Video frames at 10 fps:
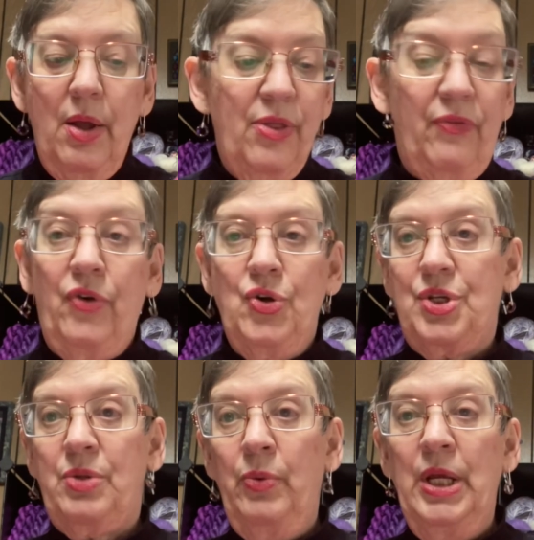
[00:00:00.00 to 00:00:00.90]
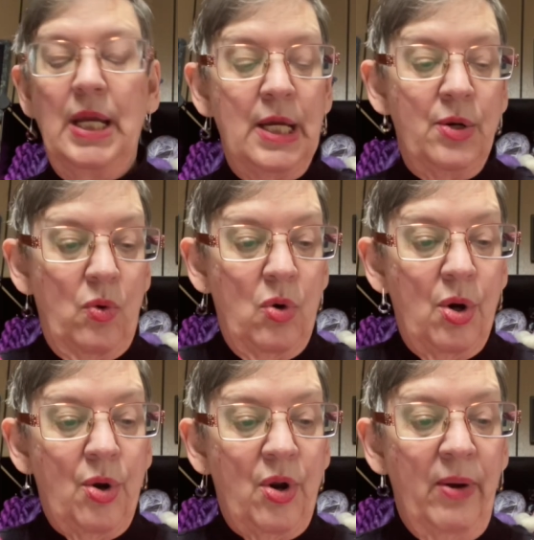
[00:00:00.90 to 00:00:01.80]
the first 3 in
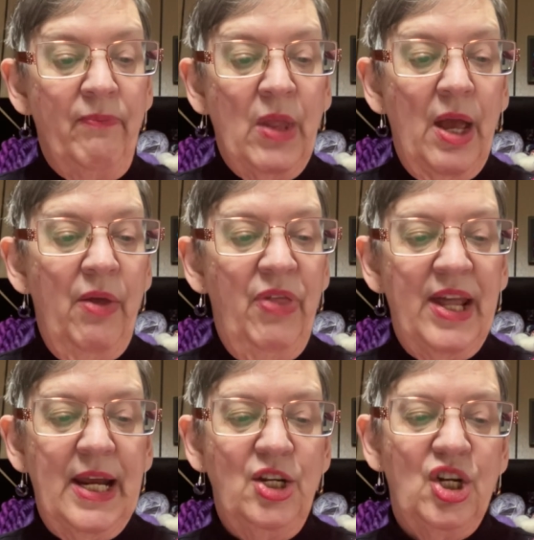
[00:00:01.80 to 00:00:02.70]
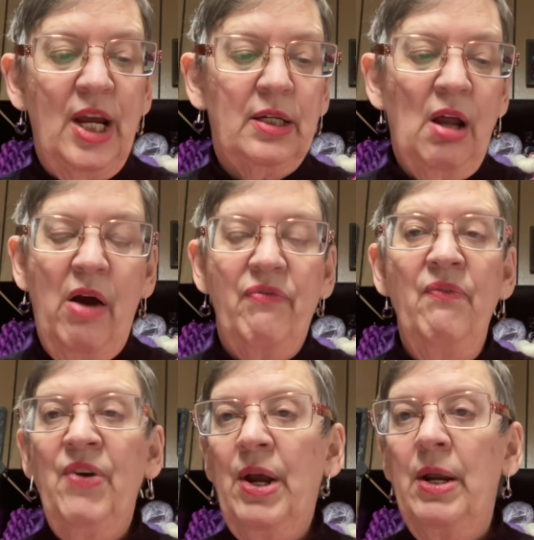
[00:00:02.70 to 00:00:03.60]
order that I checked off.
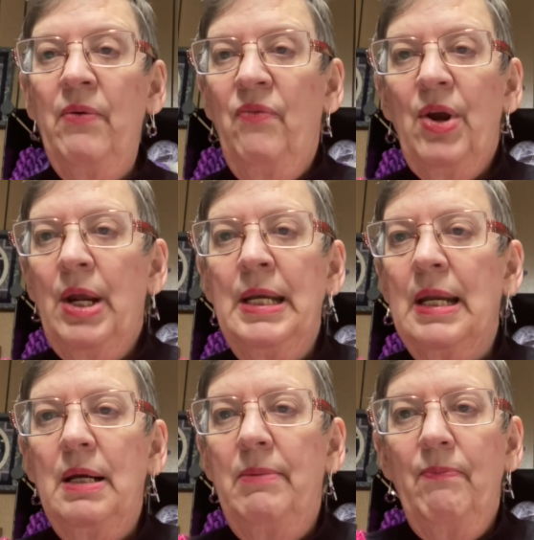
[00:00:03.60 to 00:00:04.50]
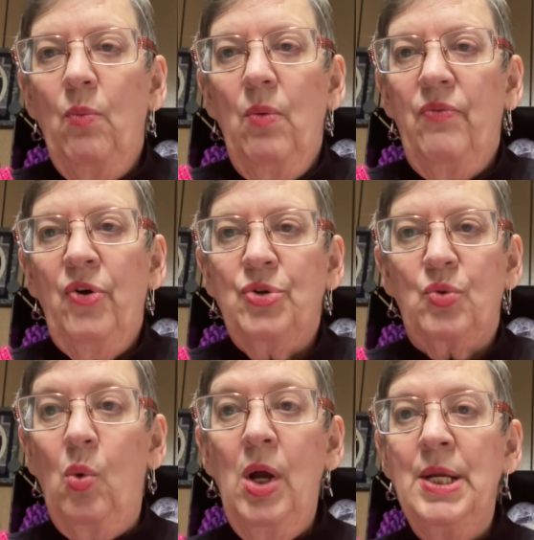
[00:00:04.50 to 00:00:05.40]
Very first
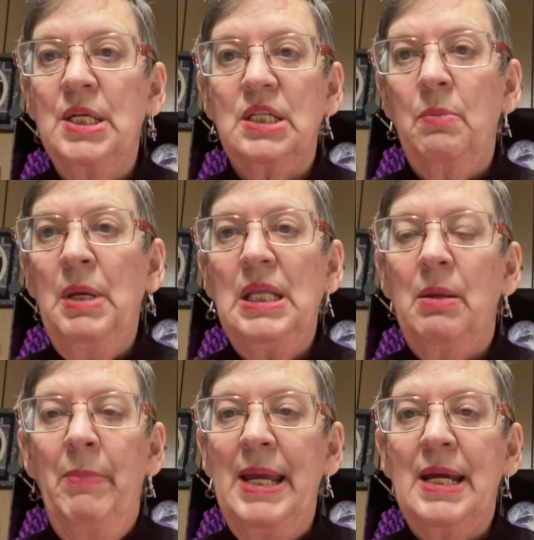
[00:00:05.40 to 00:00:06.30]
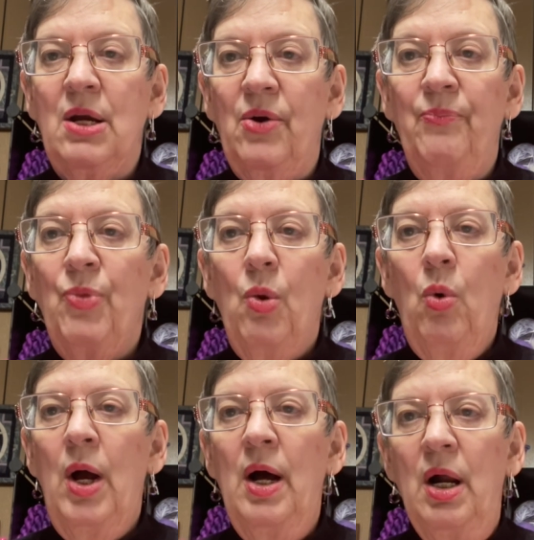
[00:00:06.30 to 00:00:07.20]
one is meet the maker.
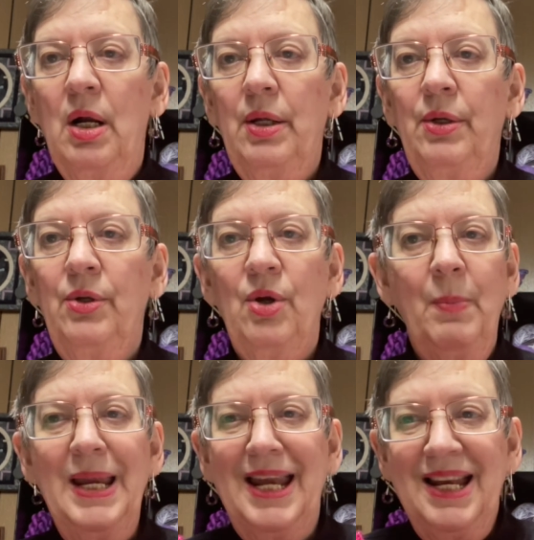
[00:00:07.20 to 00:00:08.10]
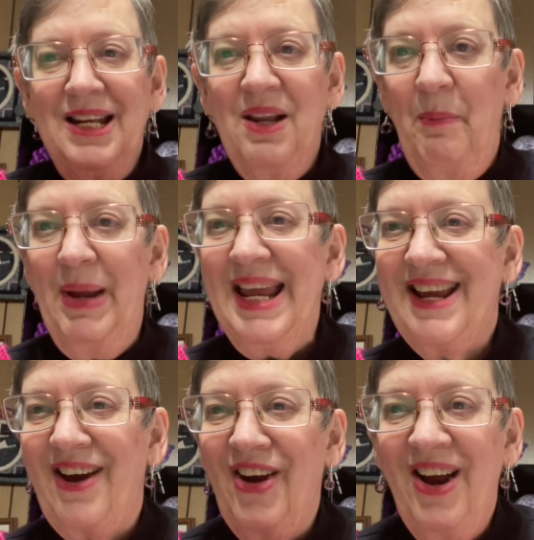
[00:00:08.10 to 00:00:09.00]
Well, you're meeting the
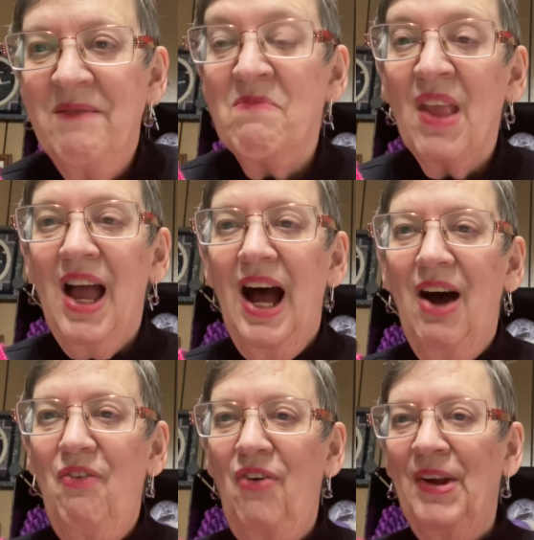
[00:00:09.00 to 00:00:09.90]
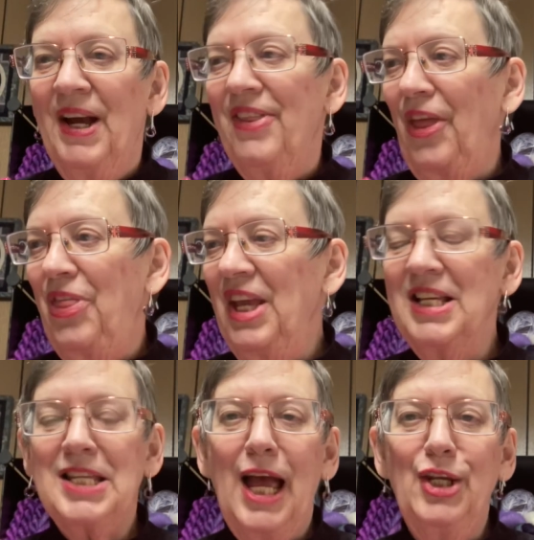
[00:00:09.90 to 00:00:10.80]
maker of the
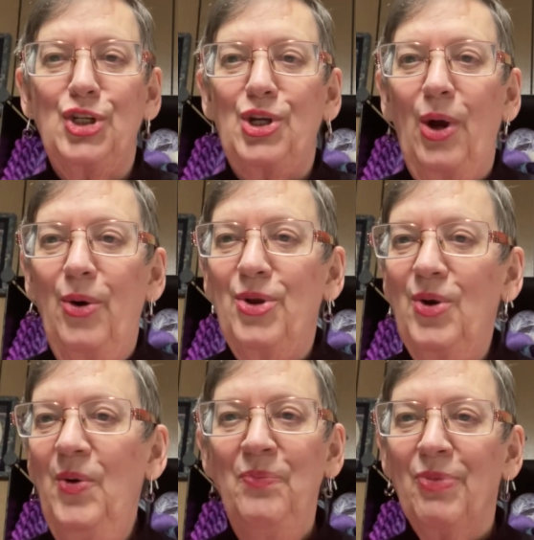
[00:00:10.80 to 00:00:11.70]
things I show you